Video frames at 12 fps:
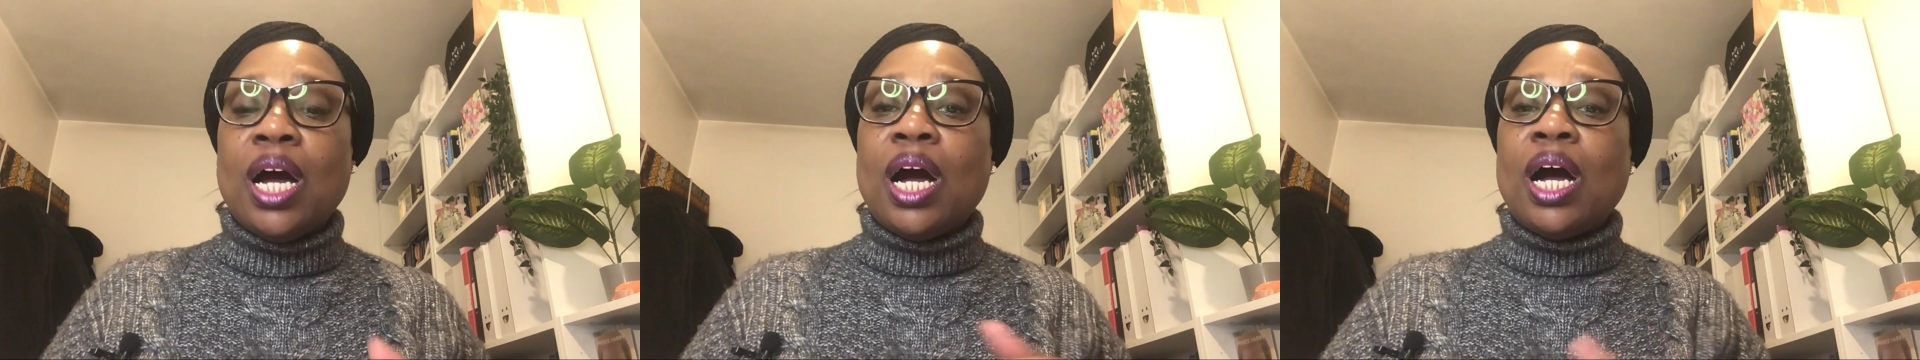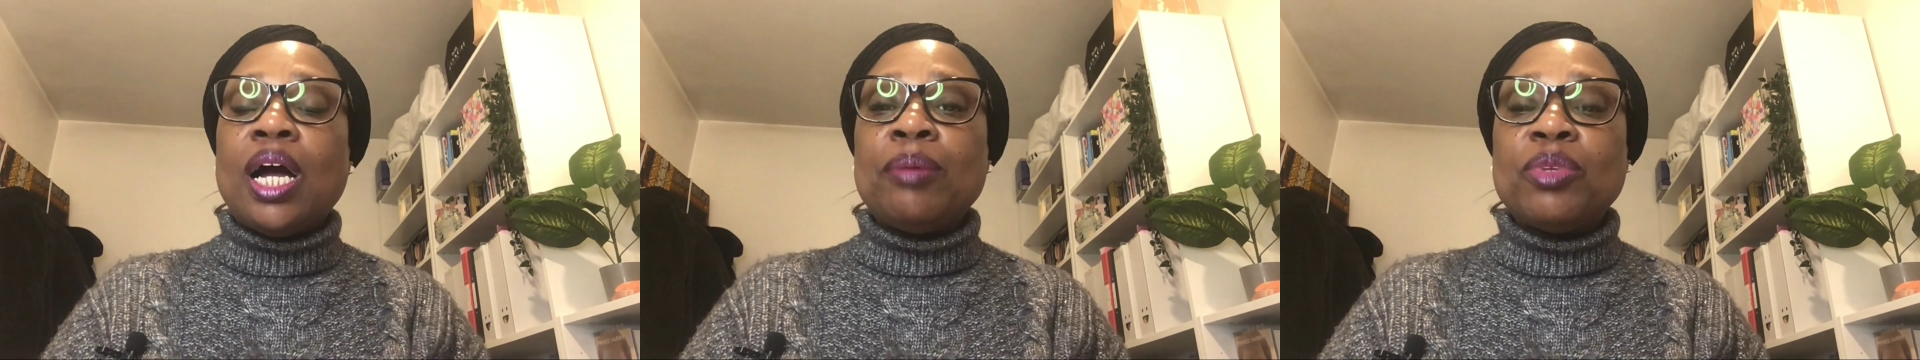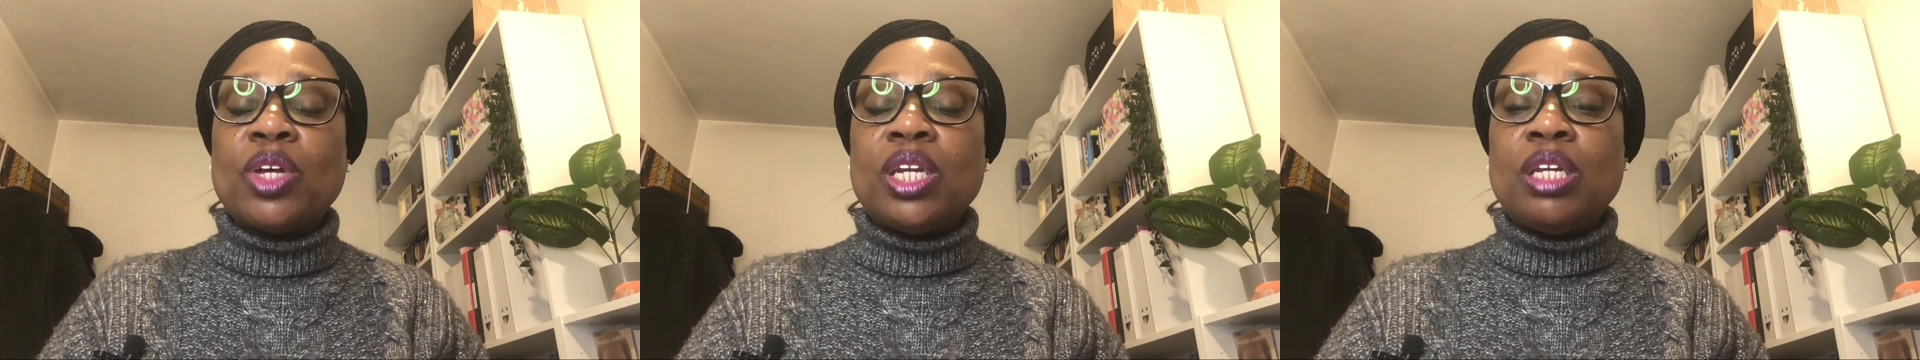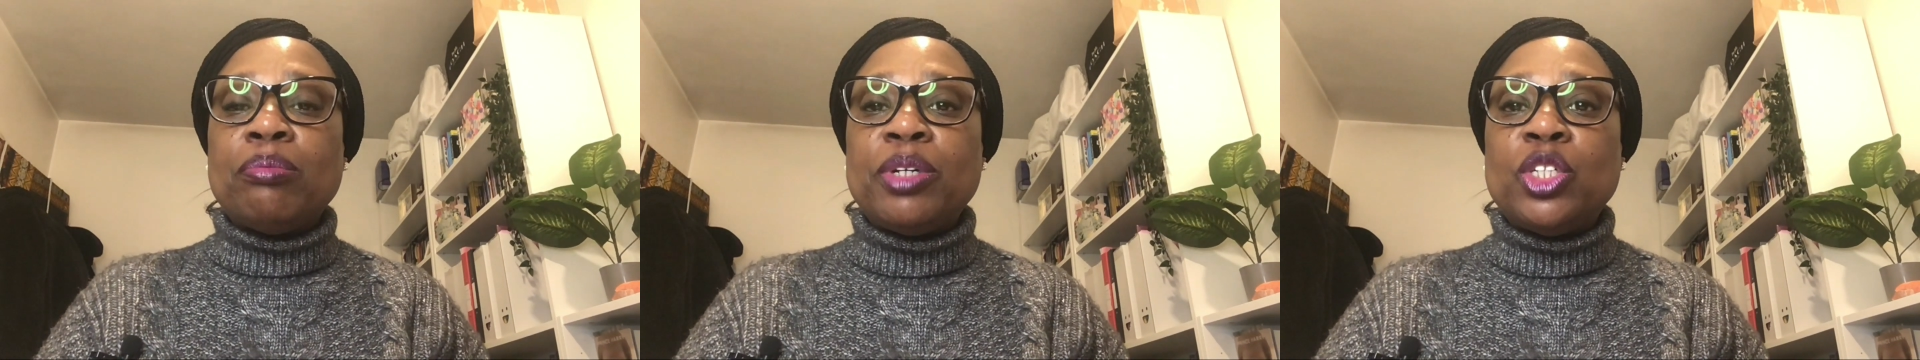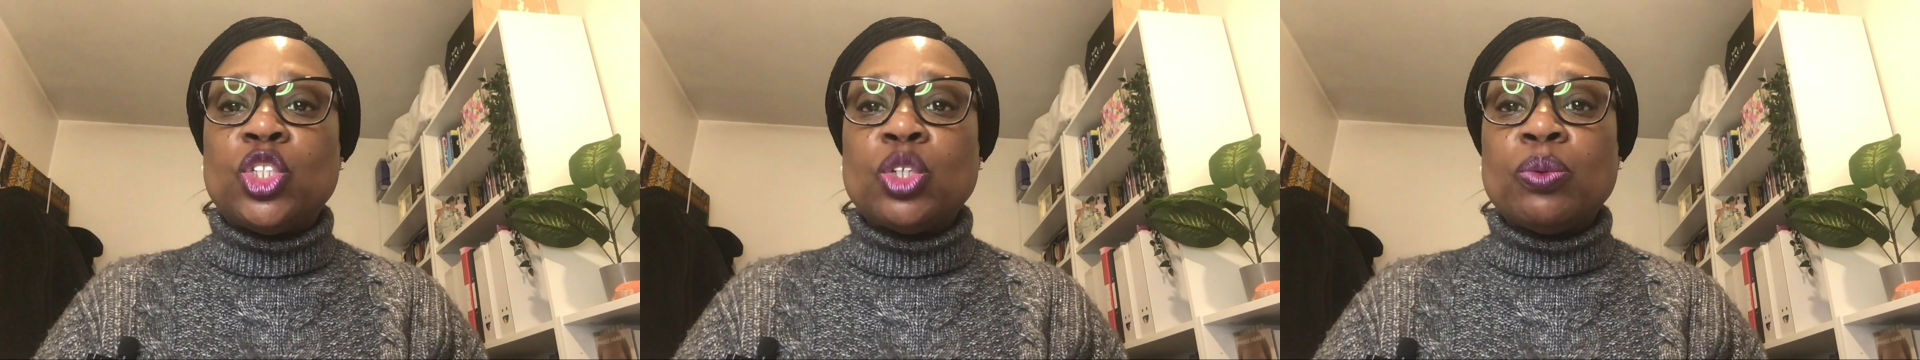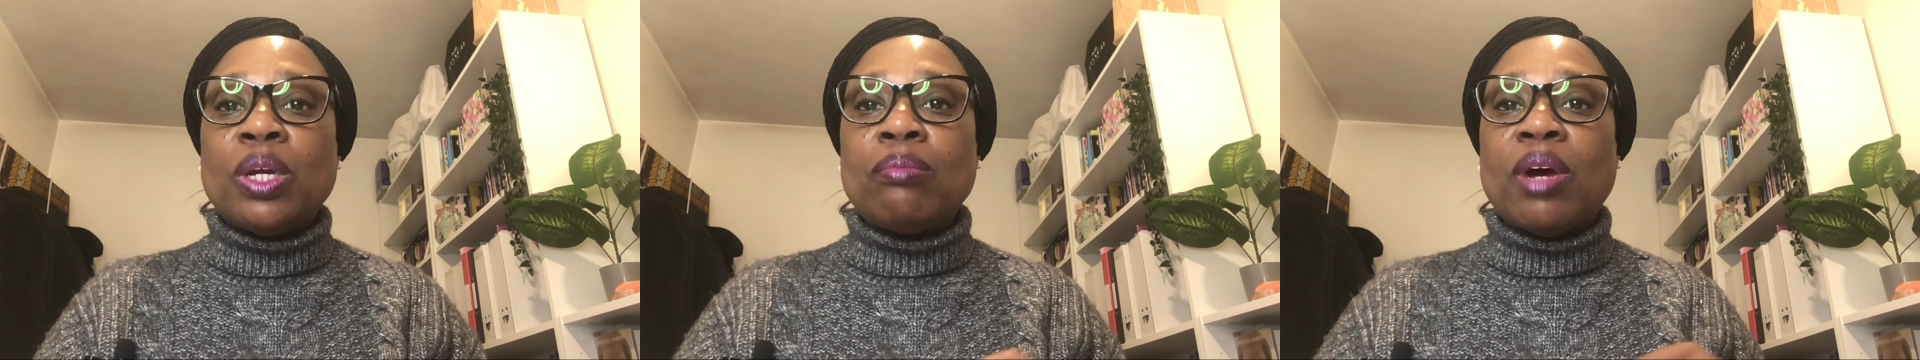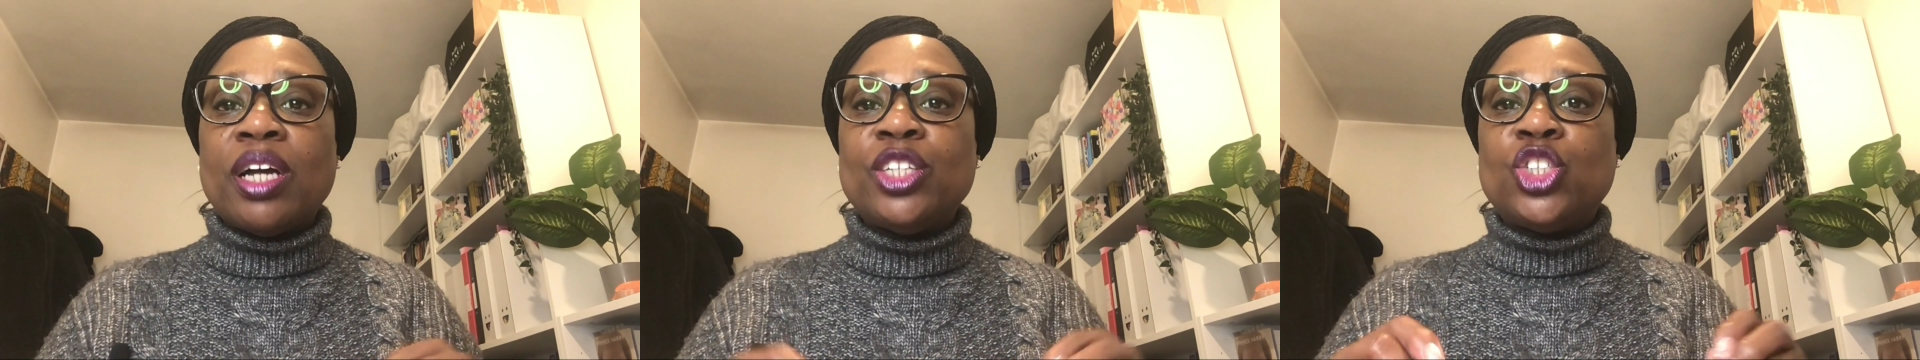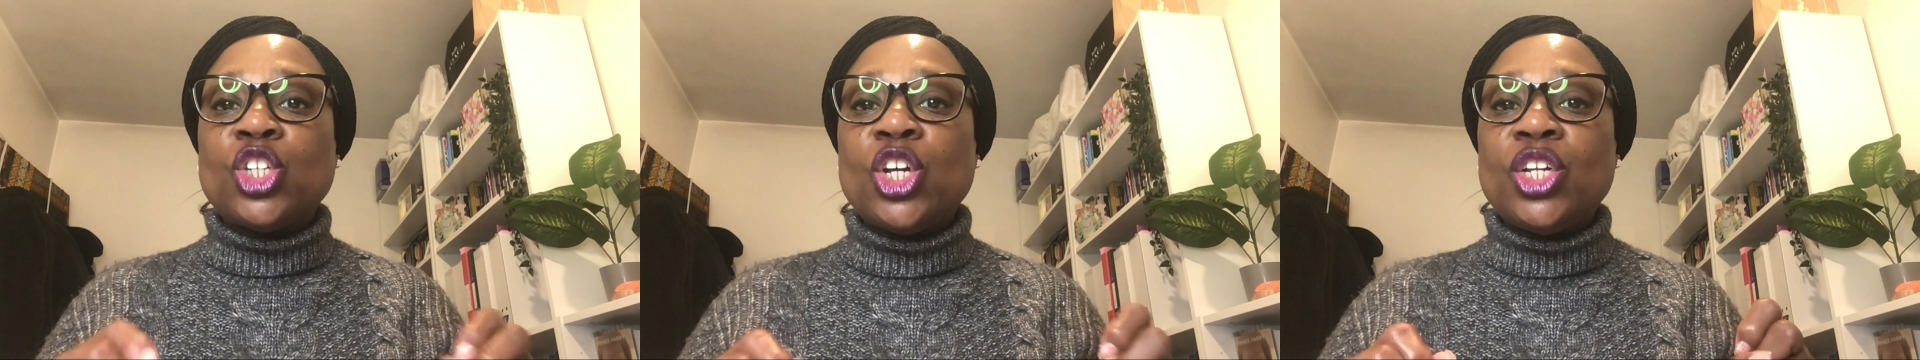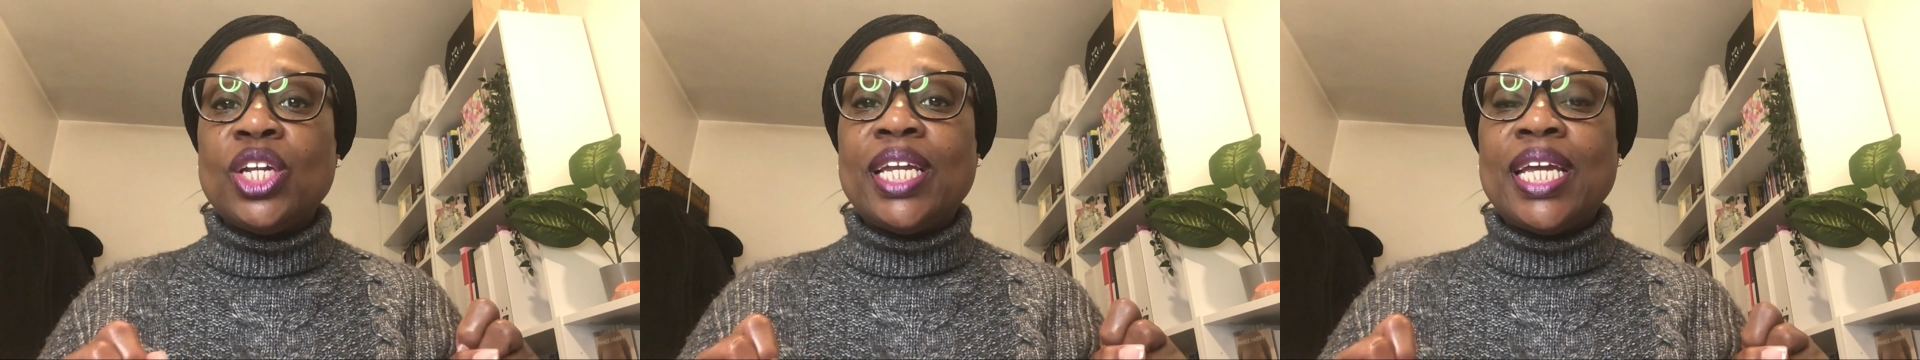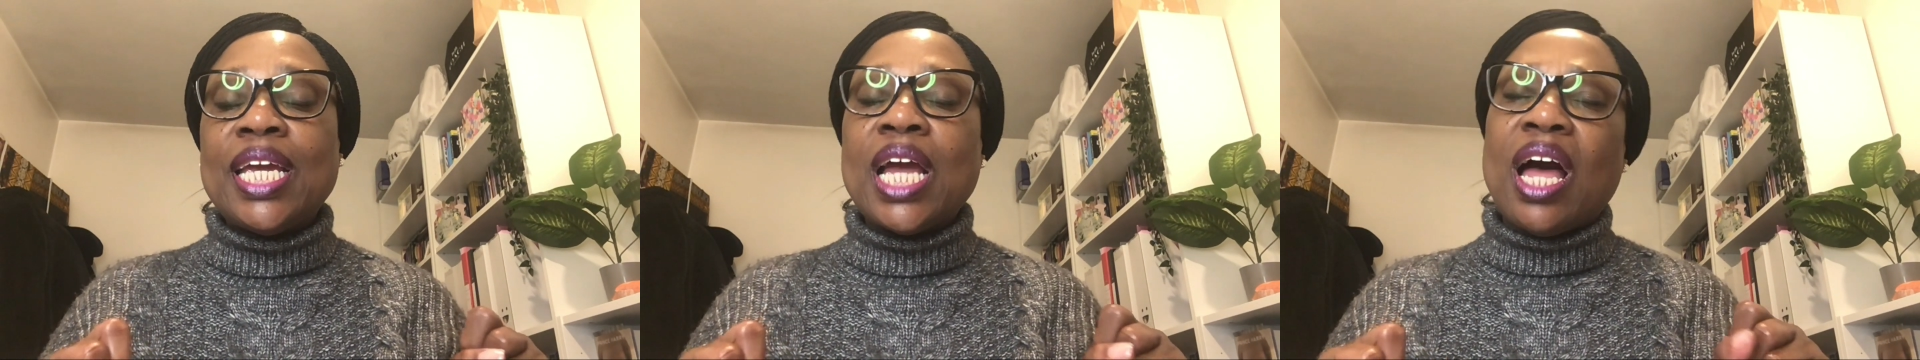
I'm going to be doing my journaling.